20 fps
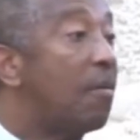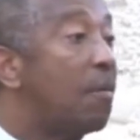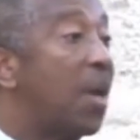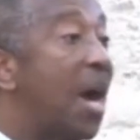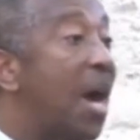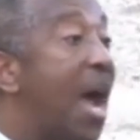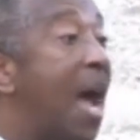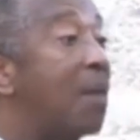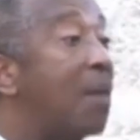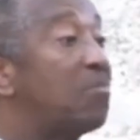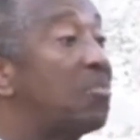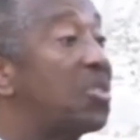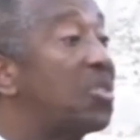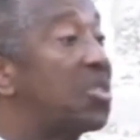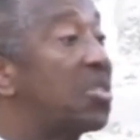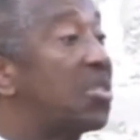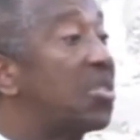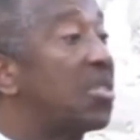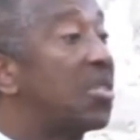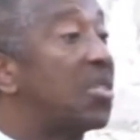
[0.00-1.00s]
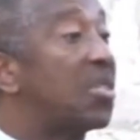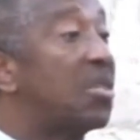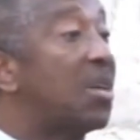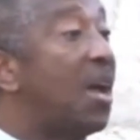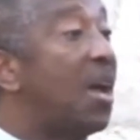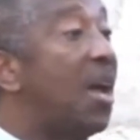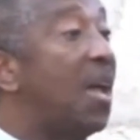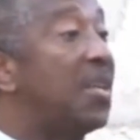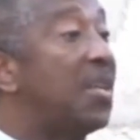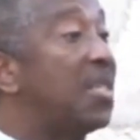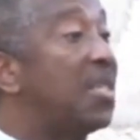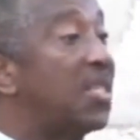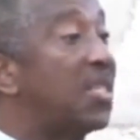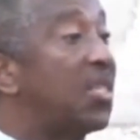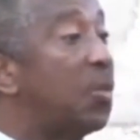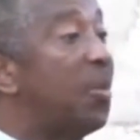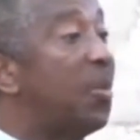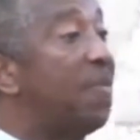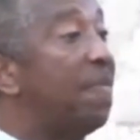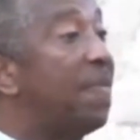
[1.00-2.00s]
perhaps, and this
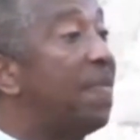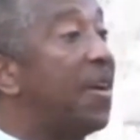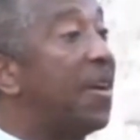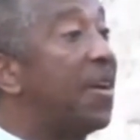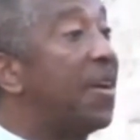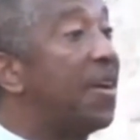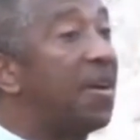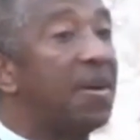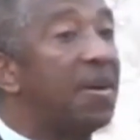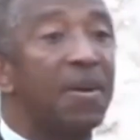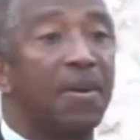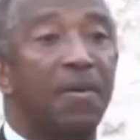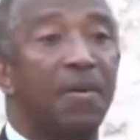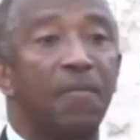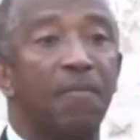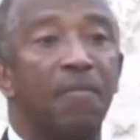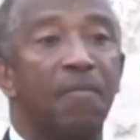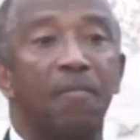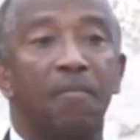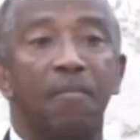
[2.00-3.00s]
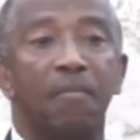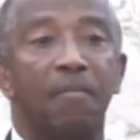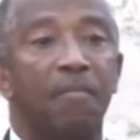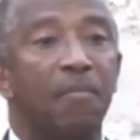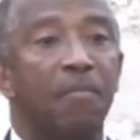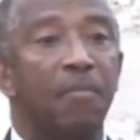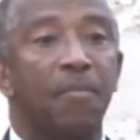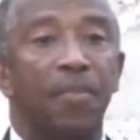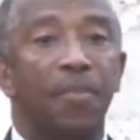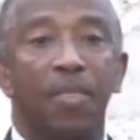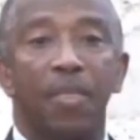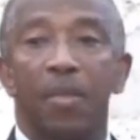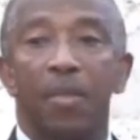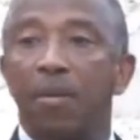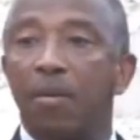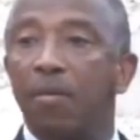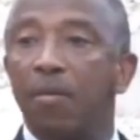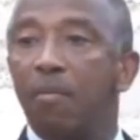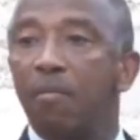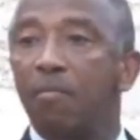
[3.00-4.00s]
is to be fair,
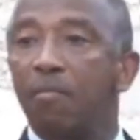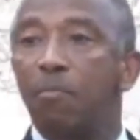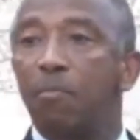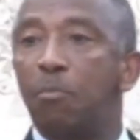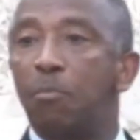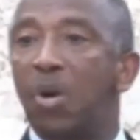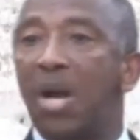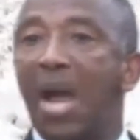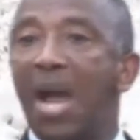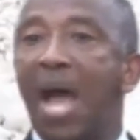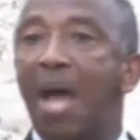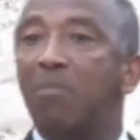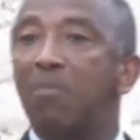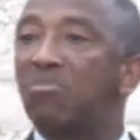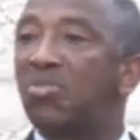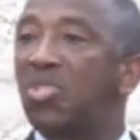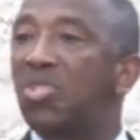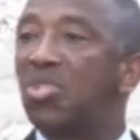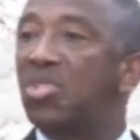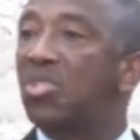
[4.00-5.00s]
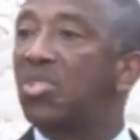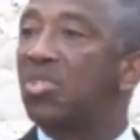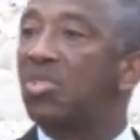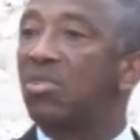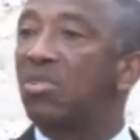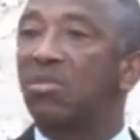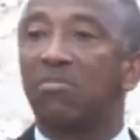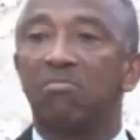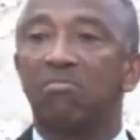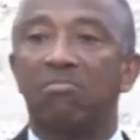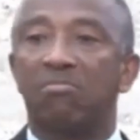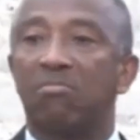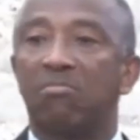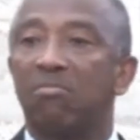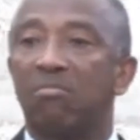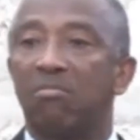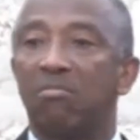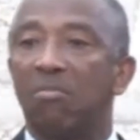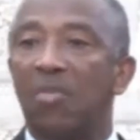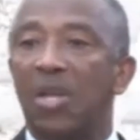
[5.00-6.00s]
perhaps
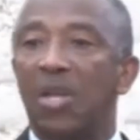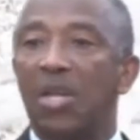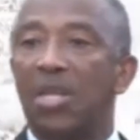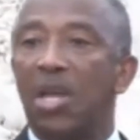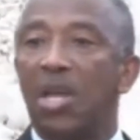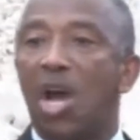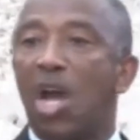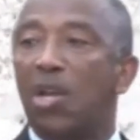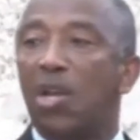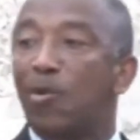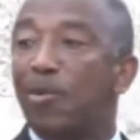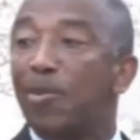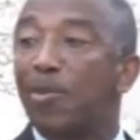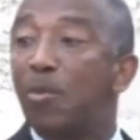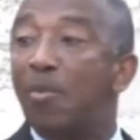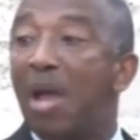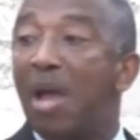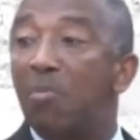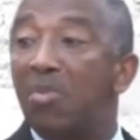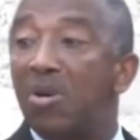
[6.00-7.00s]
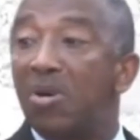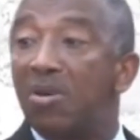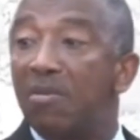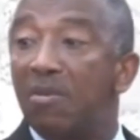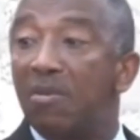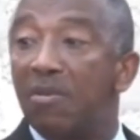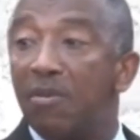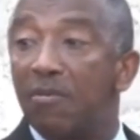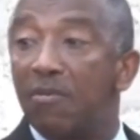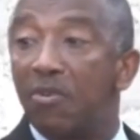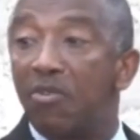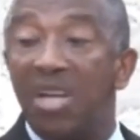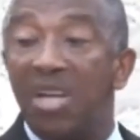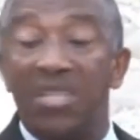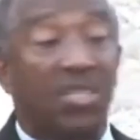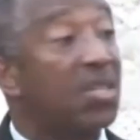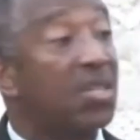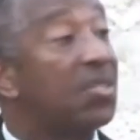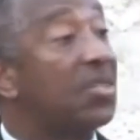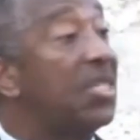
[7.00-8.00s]
the honorable member for
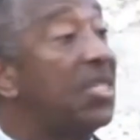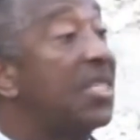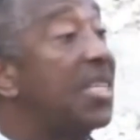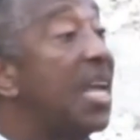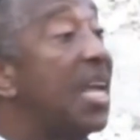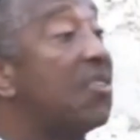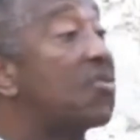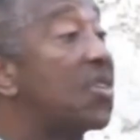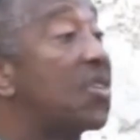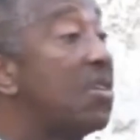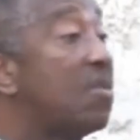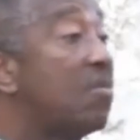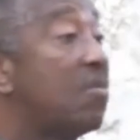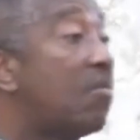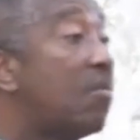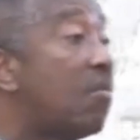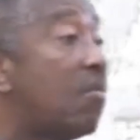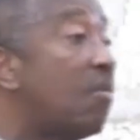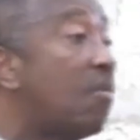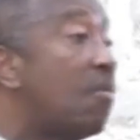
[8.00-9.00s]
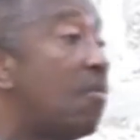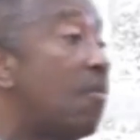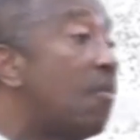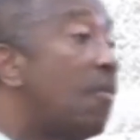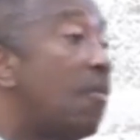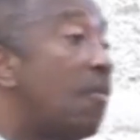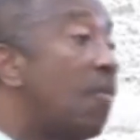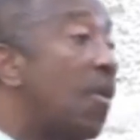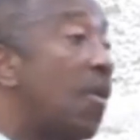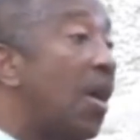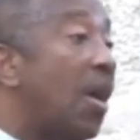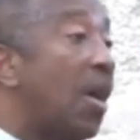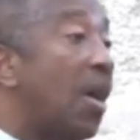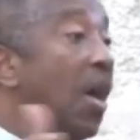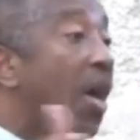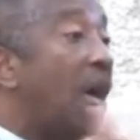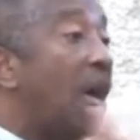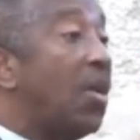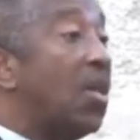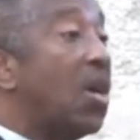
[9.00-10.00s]
Christchurch East Central
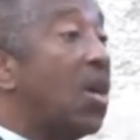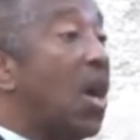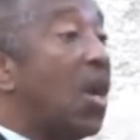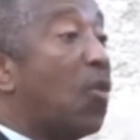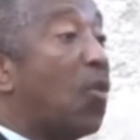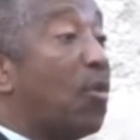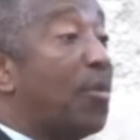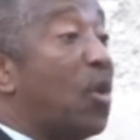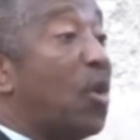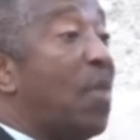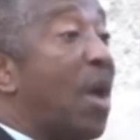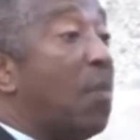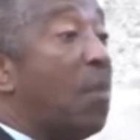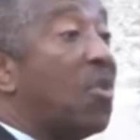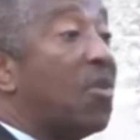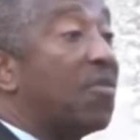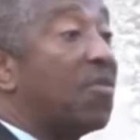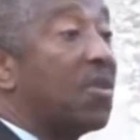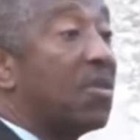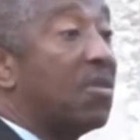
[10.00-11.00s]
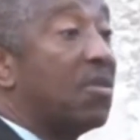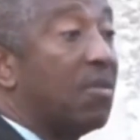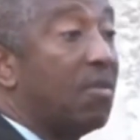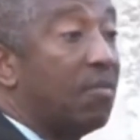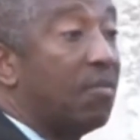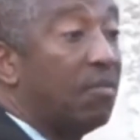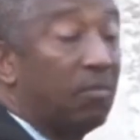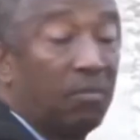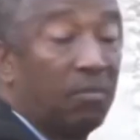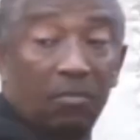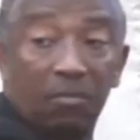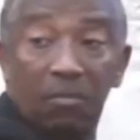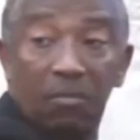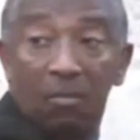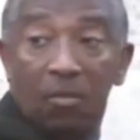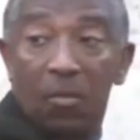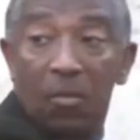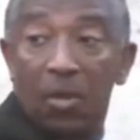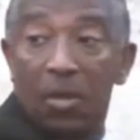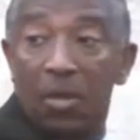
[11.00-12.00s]
and the honorable member for
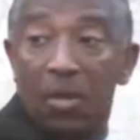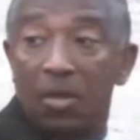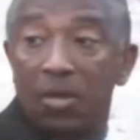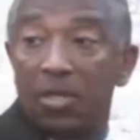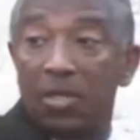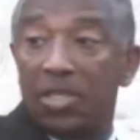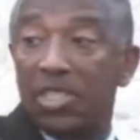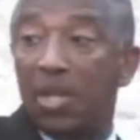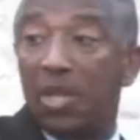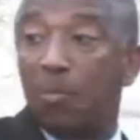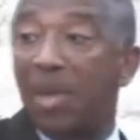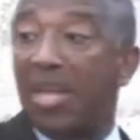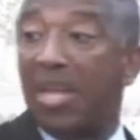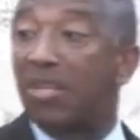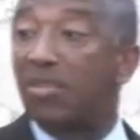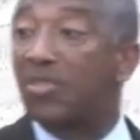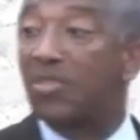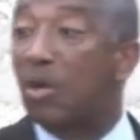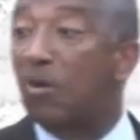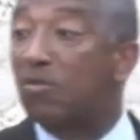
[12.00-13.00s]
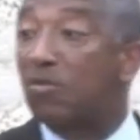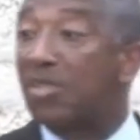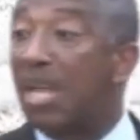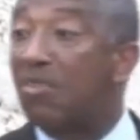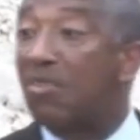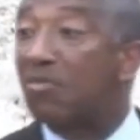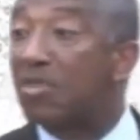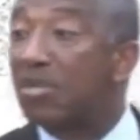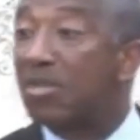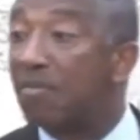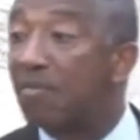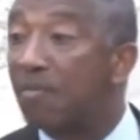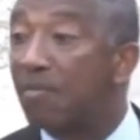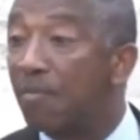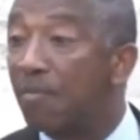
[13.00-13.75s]
St. Michael South Central,